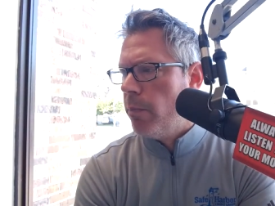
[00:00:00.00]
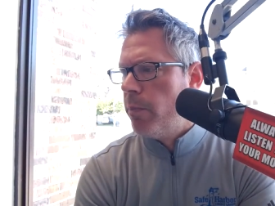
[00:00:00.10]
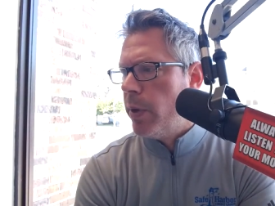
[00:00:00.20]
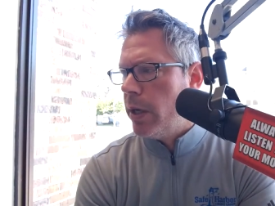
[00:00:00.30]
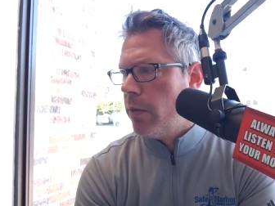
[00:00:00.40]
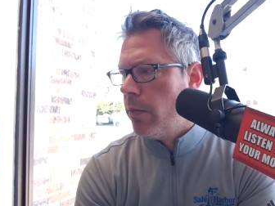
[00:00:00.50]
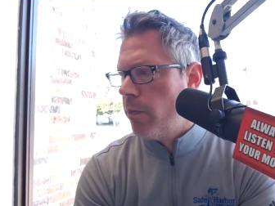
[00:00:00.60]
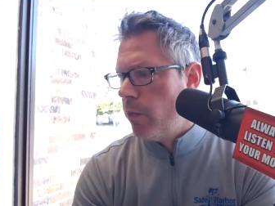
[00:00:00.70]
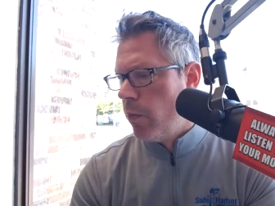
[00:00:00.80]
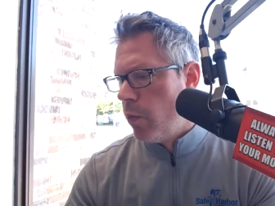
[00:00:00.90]
But
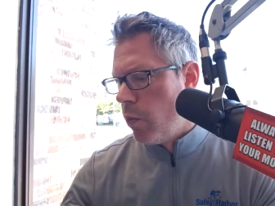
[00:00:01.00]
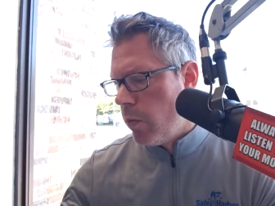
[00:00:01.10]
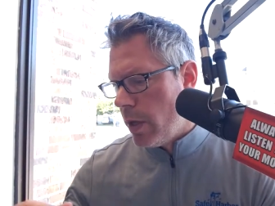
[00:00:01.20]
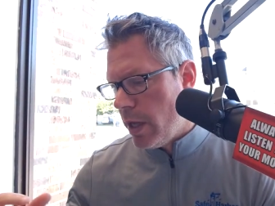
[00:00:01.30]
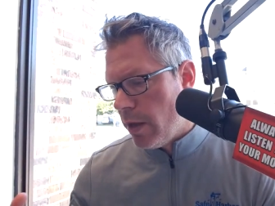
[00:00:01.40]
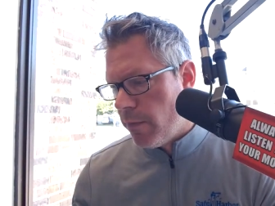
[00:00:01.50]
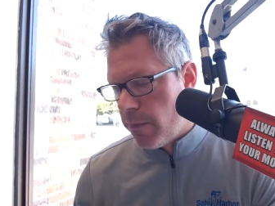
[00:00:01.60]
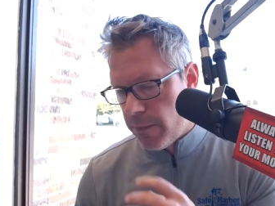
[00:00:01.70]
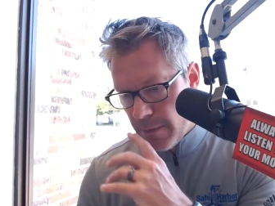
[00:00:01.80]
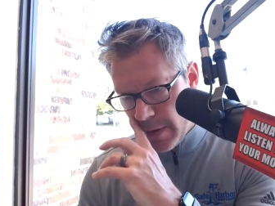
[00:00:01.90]

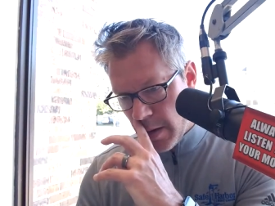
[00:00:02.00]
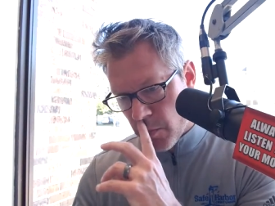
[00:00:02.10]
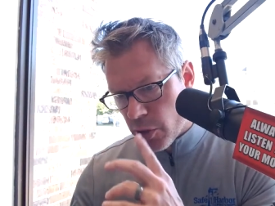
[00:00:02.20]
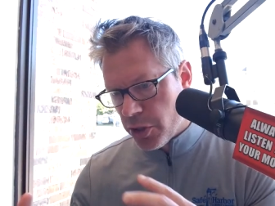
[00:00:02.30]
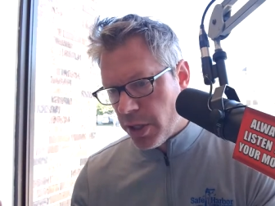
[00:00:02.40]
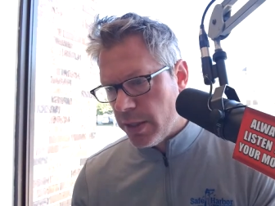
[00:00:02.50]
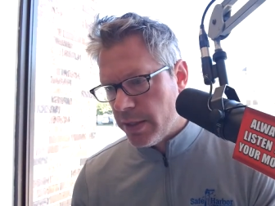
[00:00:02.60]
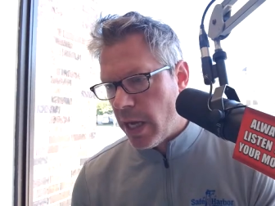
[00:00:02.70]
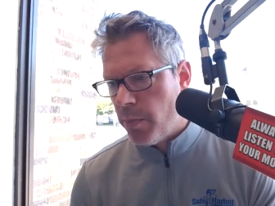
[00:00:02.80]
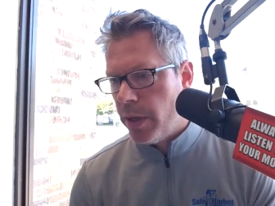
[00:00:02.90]
if that merger
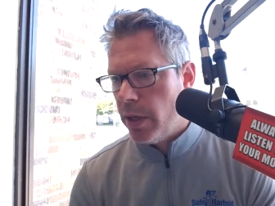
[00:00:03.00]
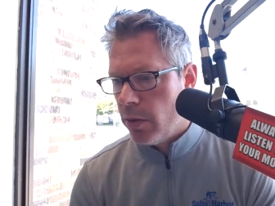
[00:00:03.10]
does happen,